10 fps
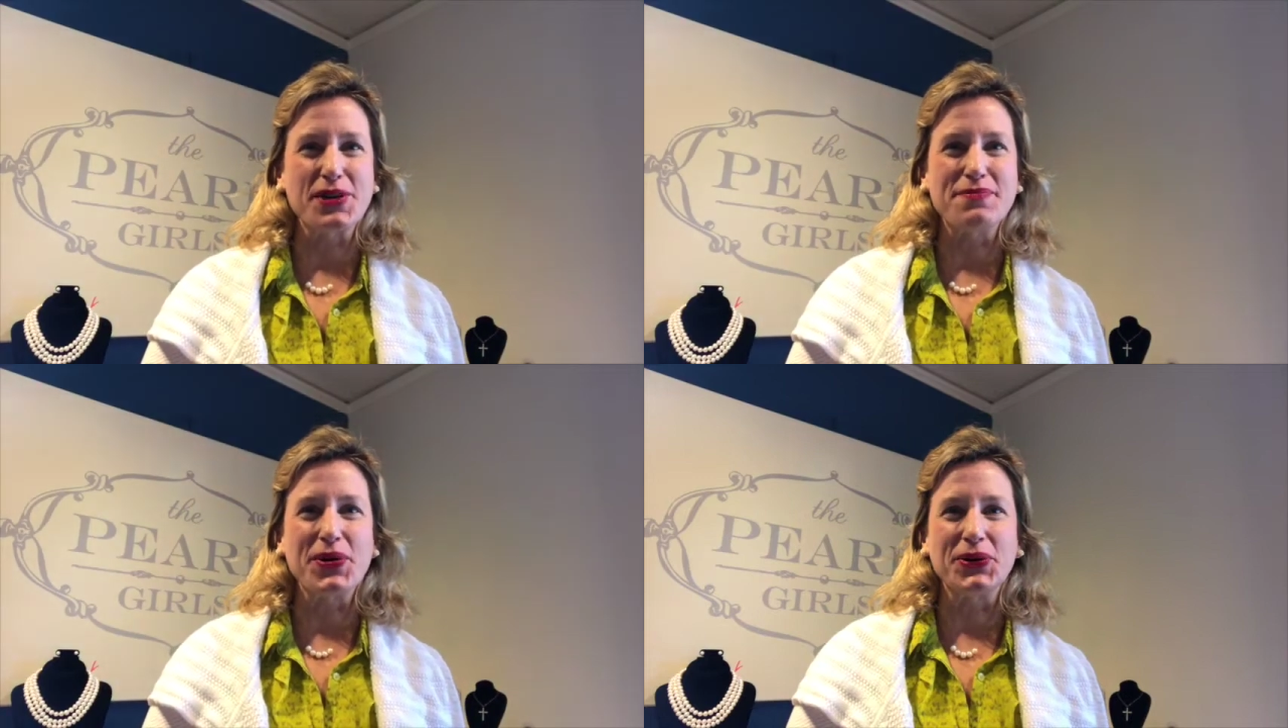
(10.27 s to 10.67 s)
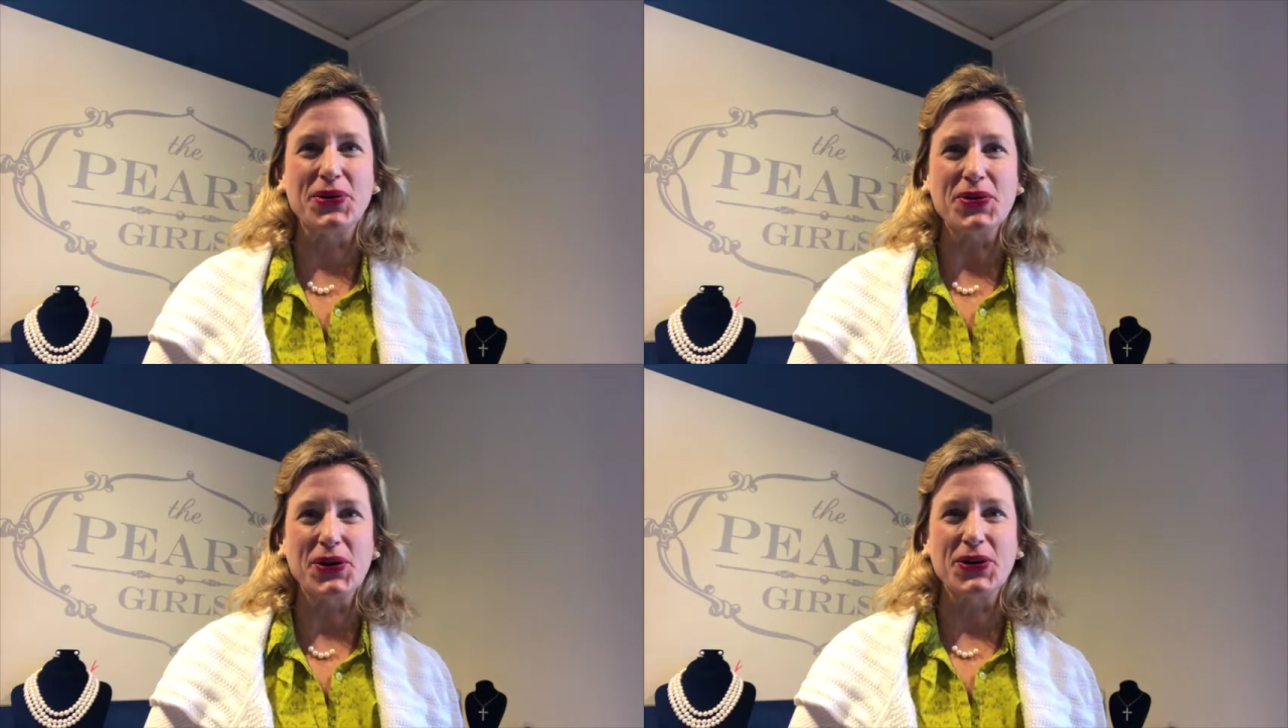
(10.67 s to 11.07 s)
the
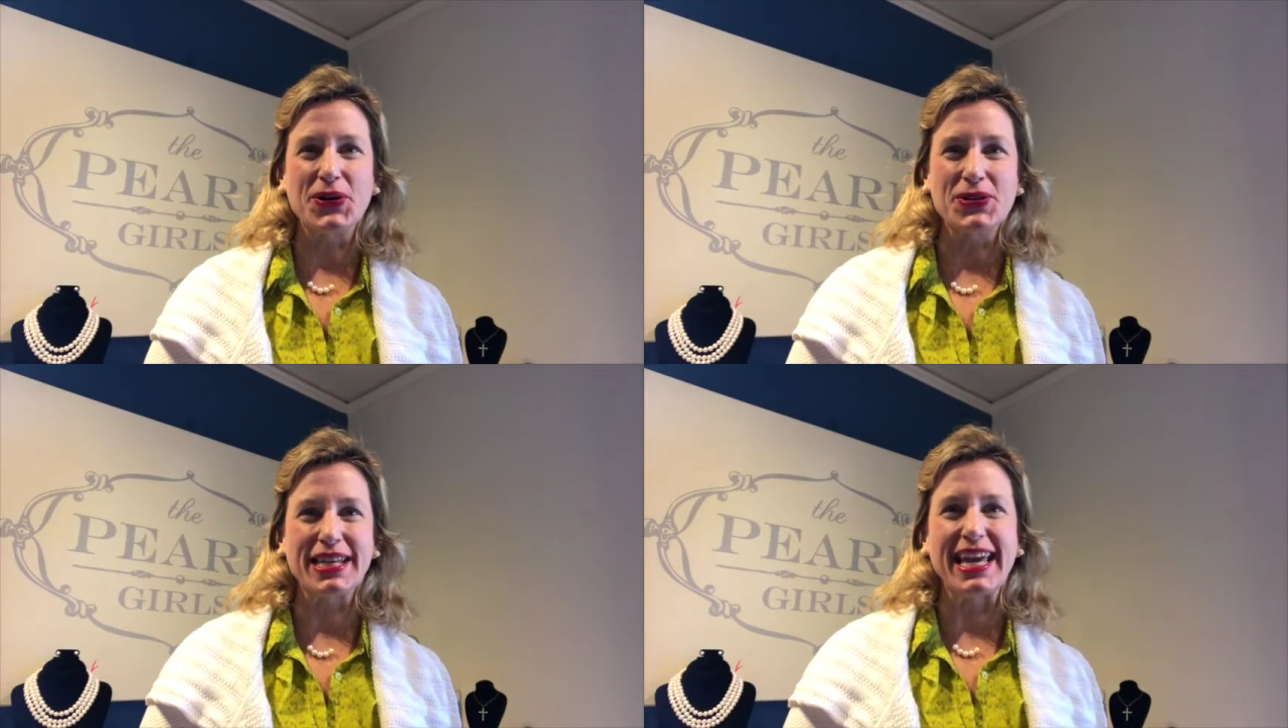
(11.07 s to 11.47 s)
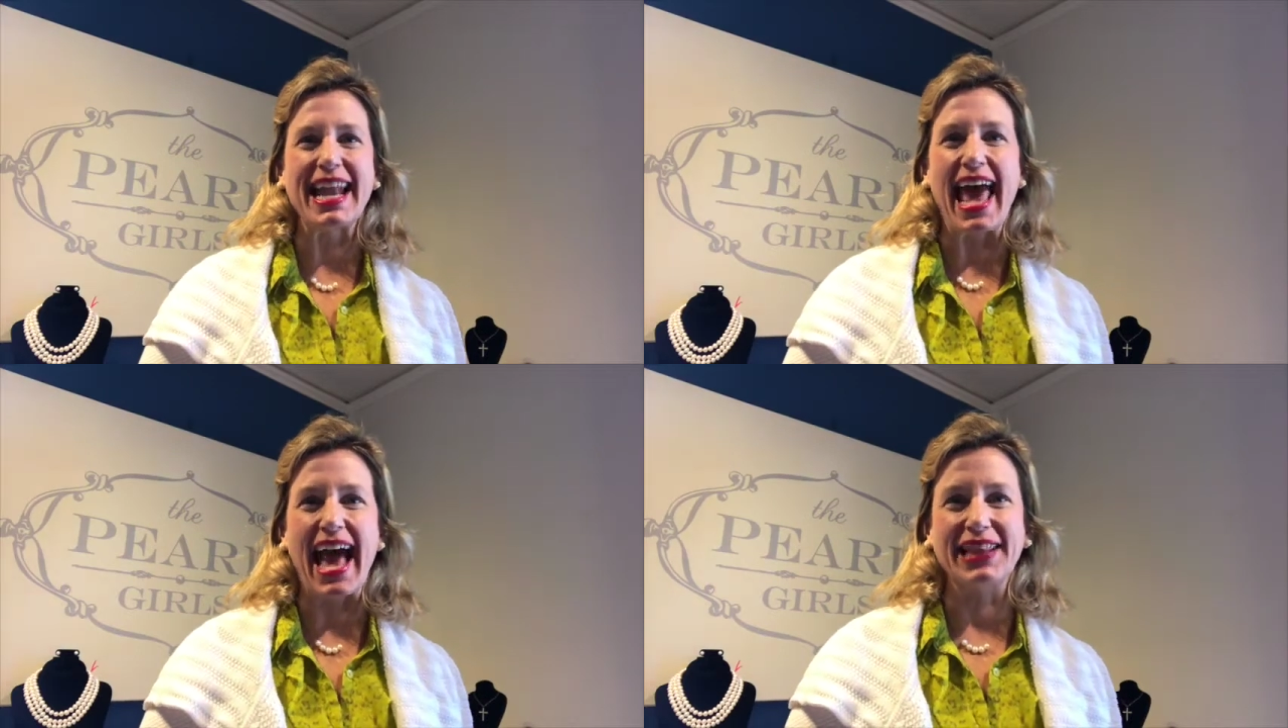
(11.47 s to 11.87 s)
Pearl Girls in
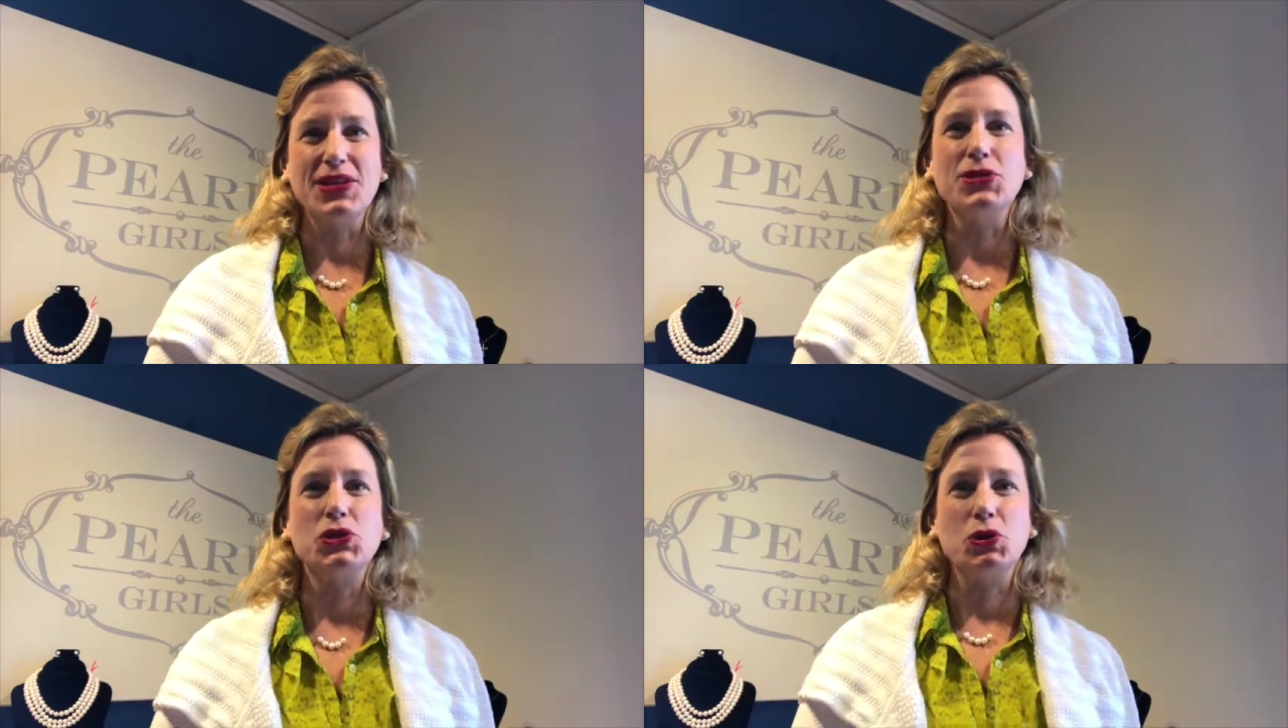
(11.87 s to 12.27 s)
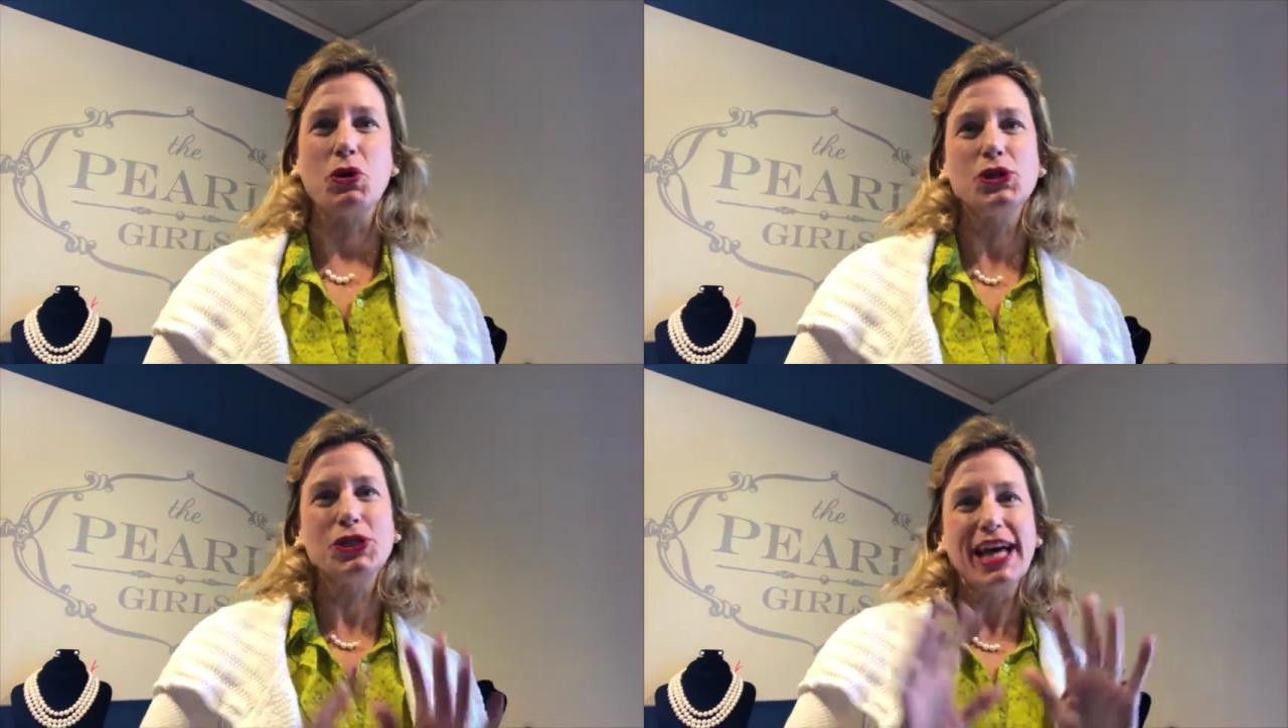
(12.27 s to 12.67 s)
Athens,
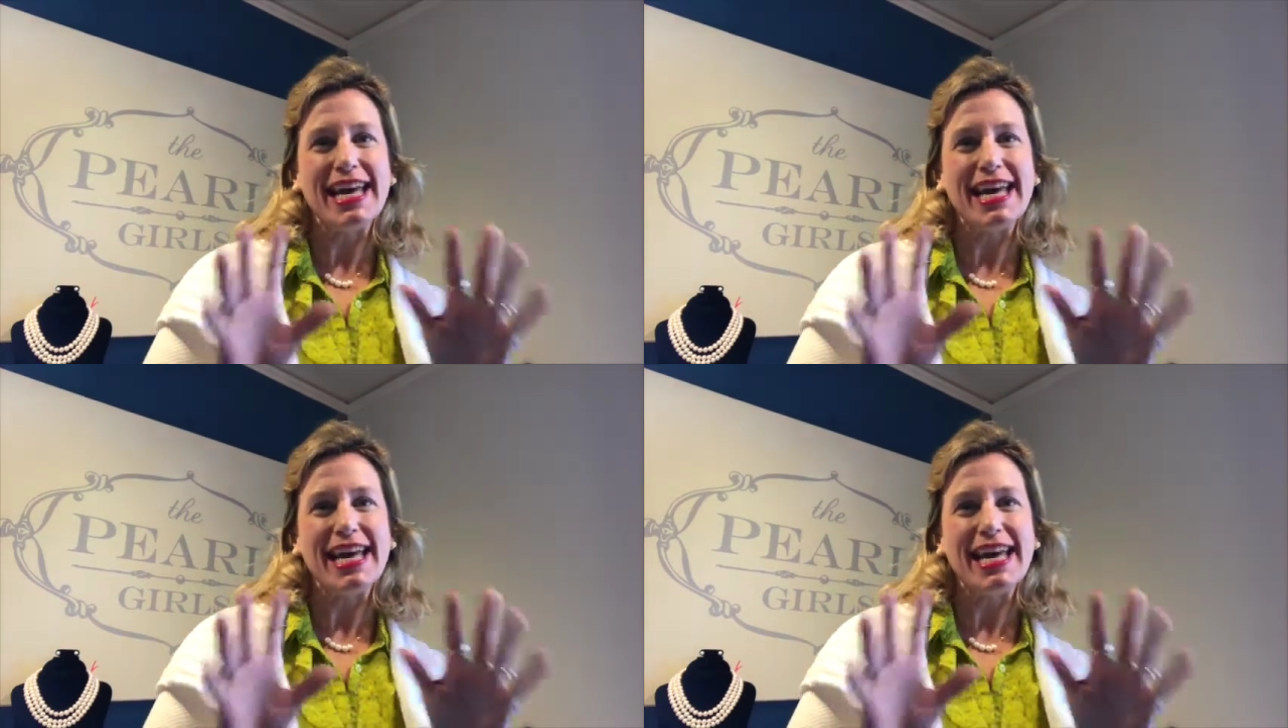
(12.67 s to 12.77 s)
Georgia,